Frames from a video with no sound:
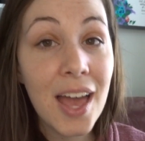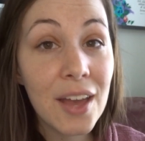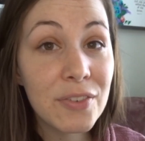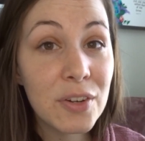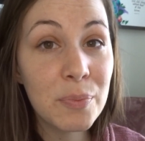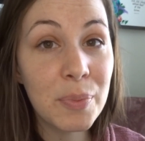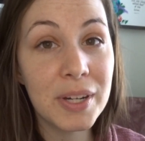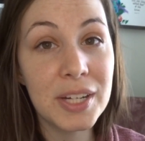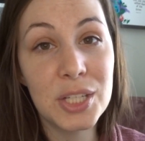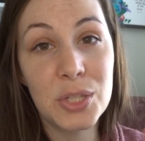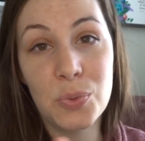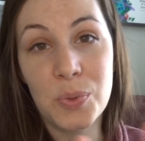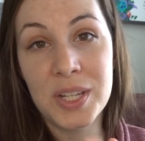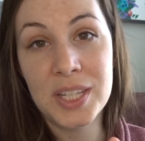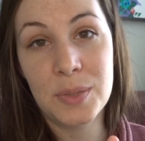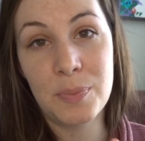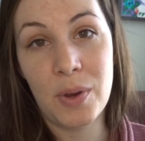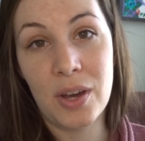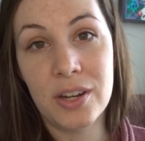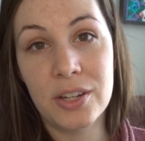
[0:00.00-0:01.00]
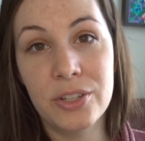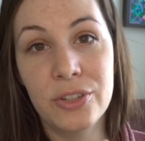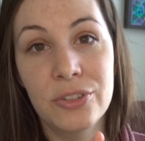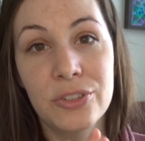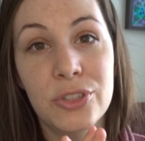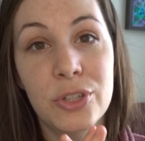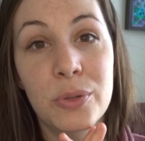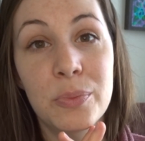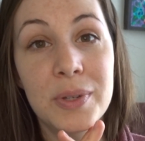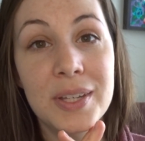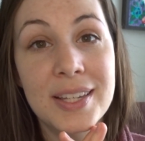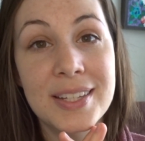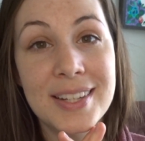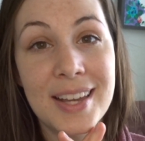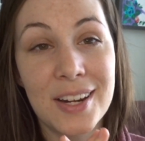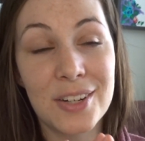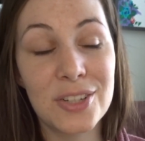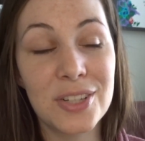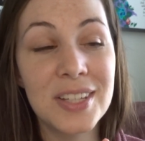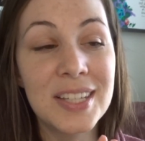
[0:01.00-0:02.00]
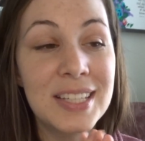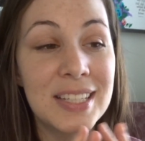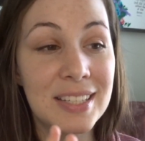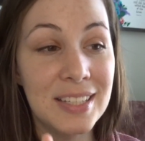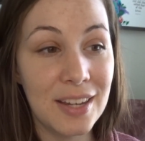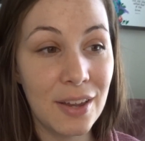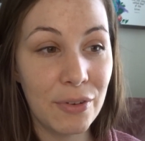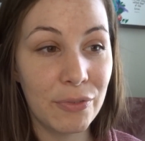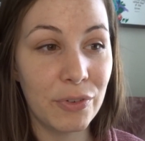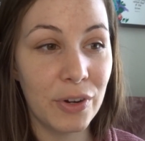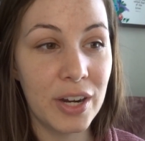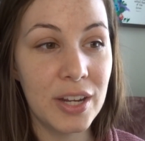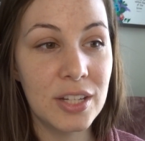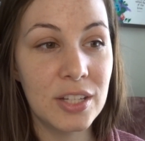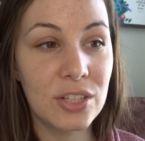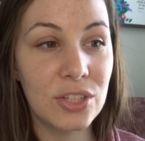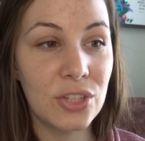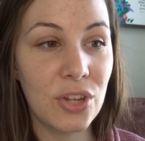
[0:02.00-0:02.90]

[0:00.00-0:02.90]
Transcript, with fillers: Everybody's sweet spot on YouTube is actually different.